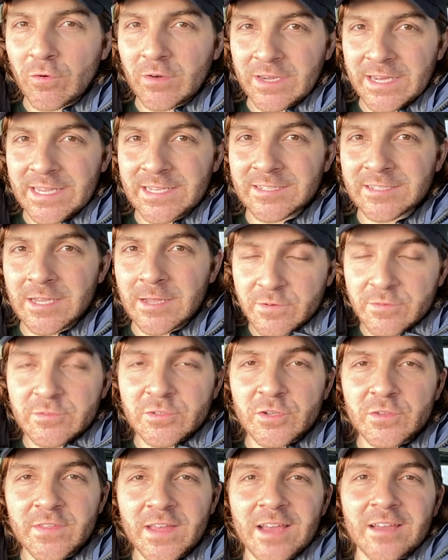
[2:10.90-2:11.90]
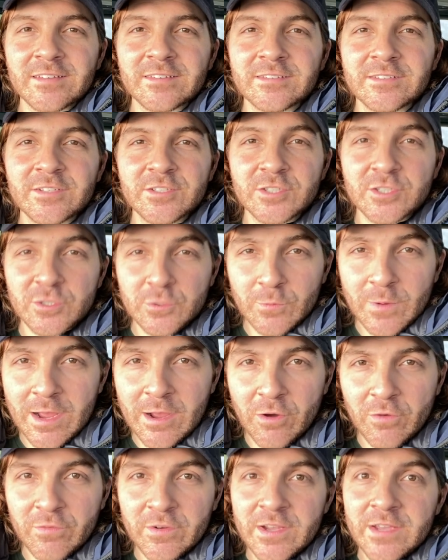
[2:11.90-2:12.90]
litre. In
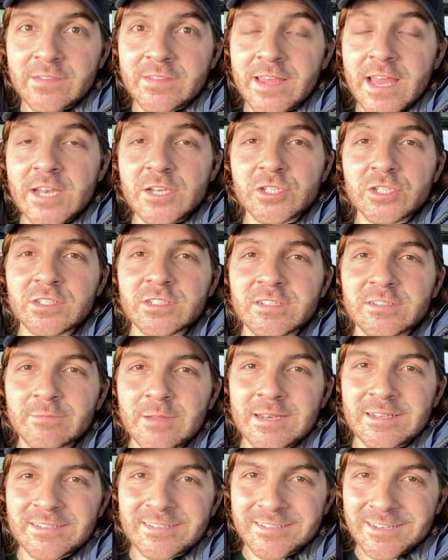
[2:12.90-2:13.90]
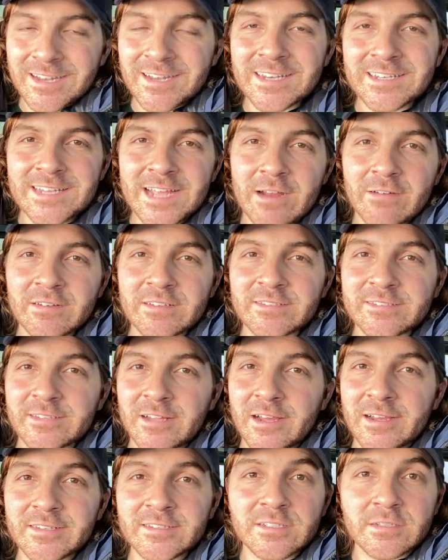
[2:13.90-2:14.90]
2012, the engines went slightly down in
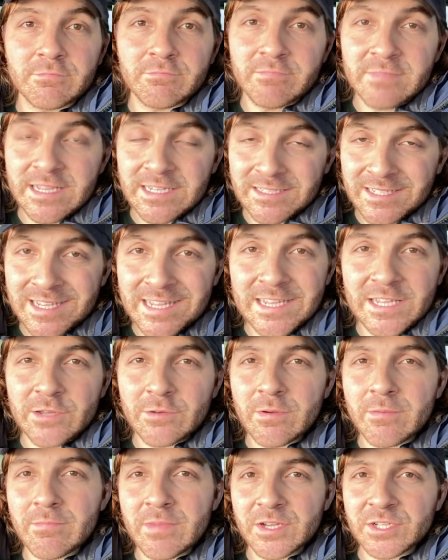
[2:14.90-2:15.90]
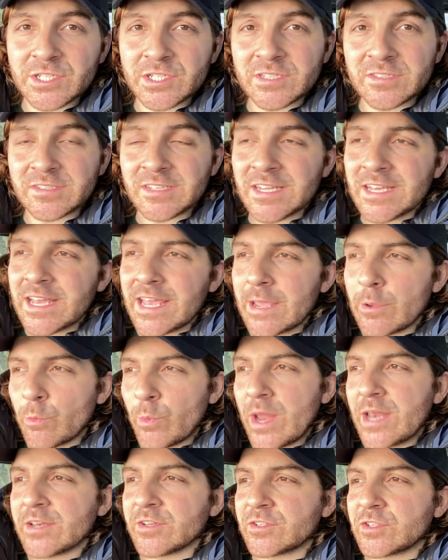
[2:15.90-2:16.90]
size to meet EU emissions. It
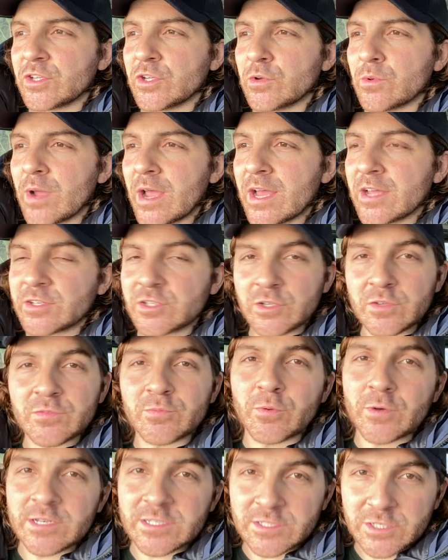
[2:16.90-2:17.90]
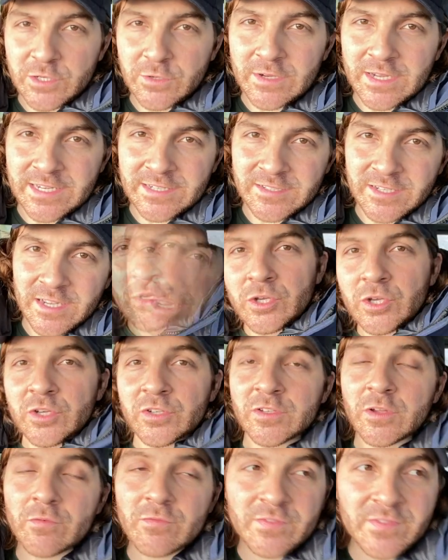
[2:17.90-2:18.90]
went to a 2.2 litre.
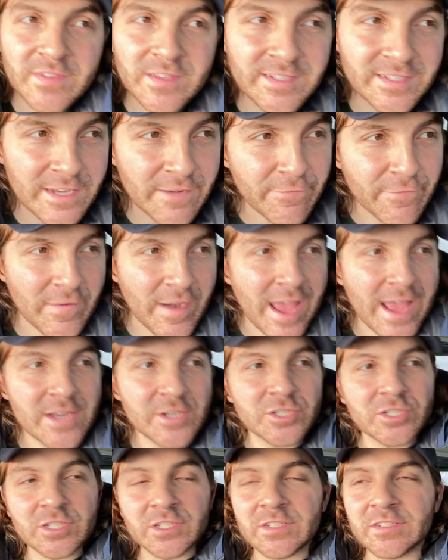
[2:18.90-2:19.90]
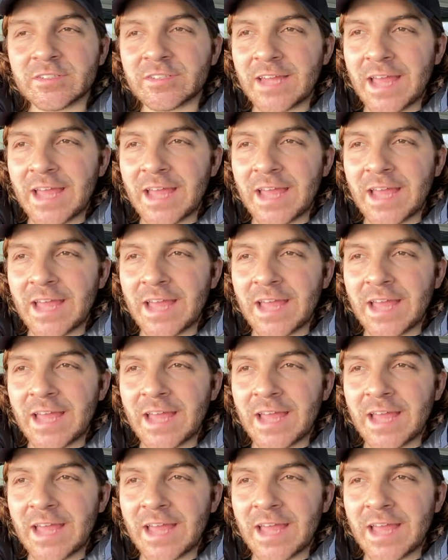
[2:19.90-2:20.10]
So the different engines